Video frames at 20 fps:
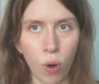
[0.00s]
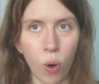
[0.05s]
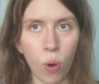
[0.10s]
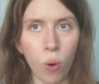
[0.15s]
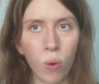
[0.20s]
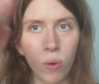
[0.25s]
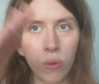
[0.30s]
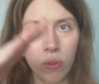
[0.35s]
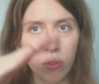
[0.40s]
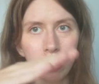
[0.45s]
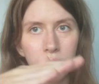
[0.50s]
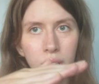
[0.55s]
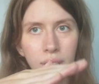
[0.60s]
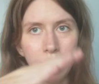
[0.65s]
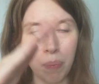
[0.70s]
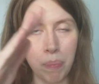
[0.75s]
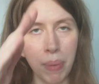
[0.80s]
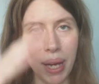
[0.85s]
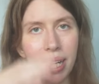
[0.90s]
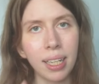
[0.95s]

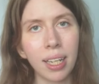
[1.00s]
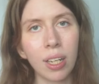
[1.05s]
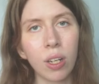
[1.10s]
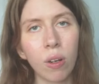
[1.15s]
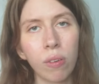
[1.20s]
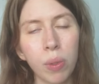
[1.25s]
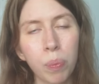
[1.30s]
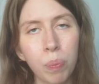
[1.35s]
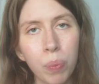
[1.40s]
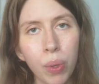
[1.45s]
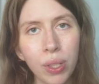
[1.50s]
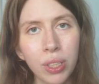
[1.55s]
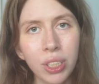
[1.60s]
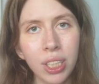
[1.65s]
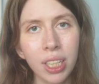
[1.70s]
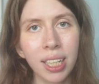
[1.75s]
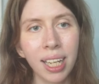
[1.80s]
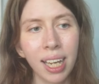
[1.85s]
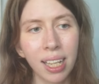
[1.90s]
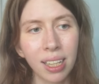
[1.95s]
overly bending of the
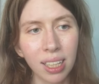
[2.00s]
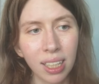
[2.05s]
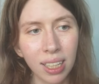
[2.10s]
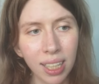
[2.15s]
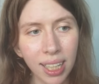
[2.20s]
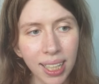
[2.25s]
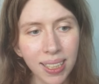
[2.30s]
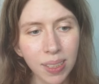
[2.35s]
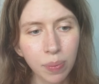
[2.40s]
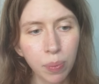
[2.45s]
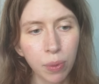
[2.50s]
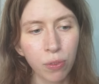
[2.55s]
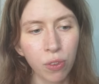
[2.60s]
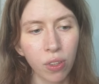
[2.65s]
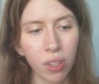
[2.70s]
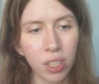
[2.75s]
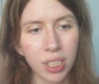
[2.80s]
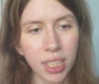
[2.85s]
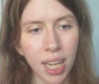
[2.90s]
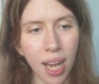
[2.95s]
body and the knees
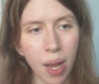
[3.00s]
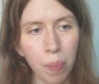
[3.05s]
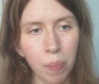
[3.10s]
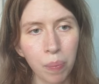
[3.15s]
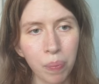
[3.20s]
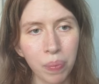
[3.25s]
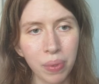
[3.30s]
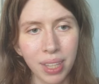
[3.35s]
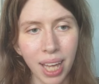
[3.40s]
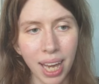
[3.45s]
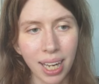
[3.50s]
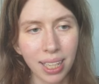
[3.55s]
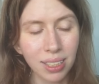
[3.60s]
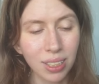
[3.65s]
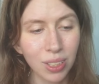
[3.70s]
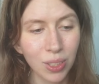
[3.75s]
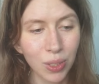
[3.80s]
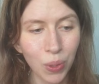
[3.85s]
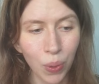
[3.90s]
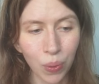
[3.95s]
before the jump, that
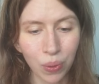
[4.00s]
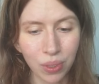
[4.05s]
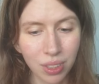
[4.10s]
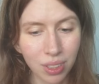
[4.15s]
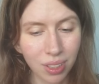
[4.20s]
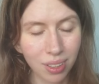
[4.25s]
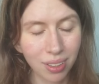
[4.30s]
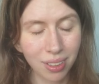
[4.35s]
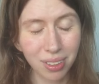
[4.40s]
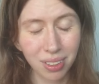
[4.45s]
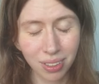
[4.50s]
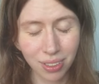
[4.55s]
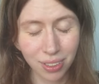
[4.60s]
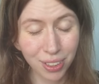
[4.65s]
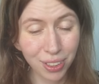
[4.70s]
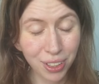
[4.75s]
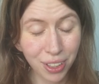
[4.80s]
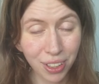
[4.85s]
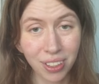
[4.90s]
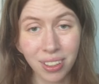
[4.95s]
is not
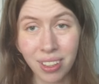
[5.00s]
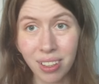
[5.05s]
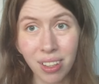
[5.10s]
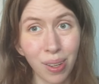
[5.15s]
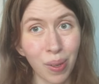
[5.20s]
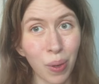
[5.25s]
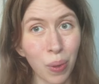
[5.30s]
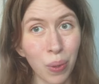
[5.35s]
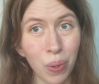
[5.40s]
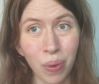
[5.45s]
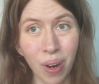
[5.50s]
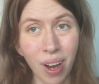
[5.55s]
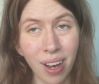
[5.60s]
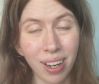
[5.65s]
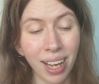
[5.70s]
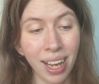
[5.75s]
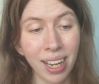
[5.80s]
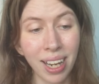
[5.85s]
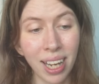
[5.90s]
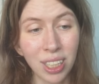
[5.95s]
good in the long
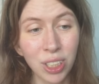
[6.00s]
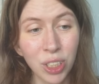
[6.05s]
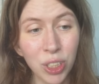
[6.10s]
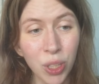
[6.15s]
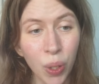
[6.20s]
run, and I